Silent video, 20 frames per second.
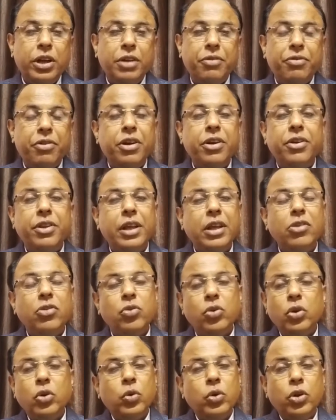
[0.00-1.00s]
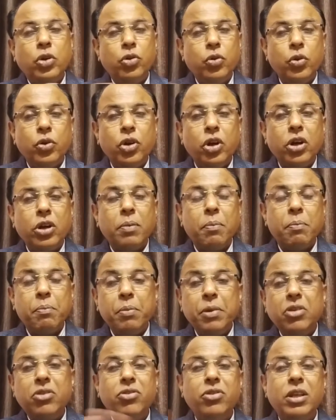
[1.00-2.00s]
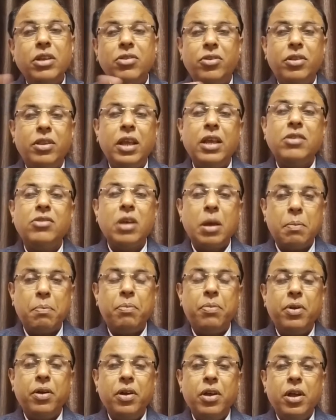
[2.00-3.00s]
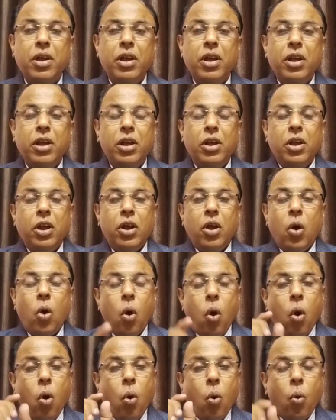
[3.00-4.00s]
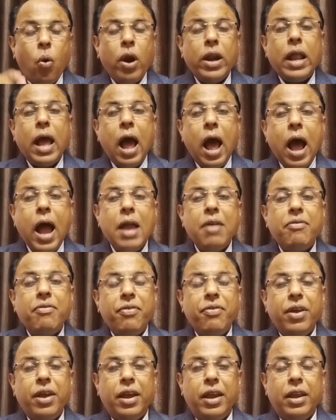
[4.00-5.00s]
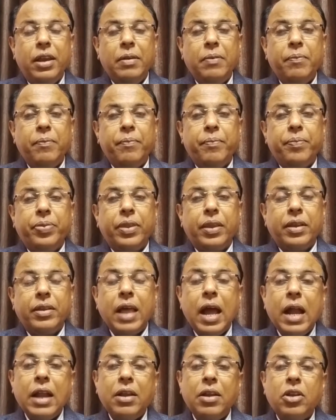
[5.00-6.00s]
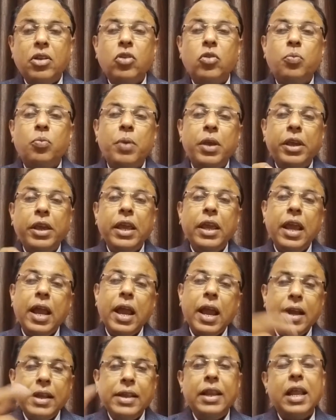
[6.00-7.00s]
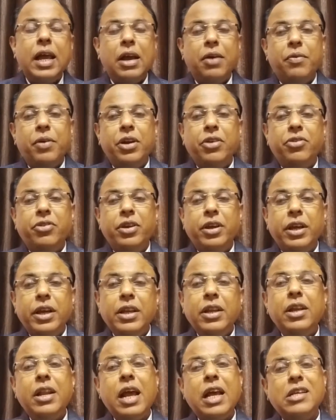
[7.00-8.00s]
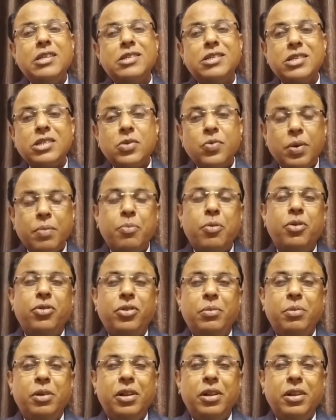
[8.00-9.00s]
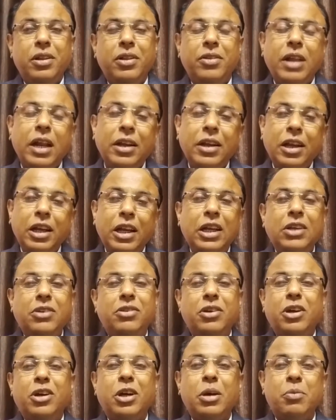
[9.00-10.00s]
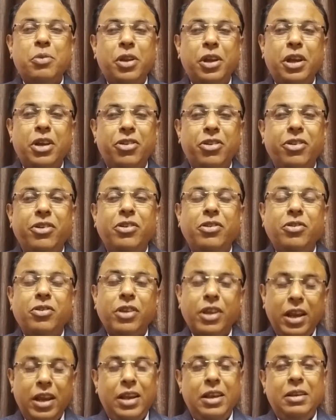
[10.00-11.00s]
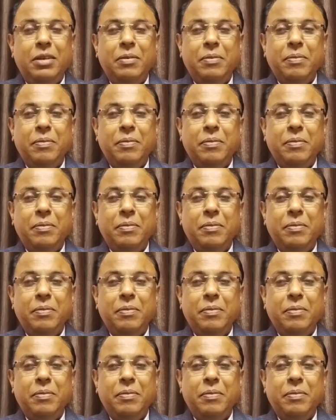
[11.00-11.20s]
different things. So you should not mix these things up. What I feel, that speaking any language in a nicest way possible, that is a communication skill.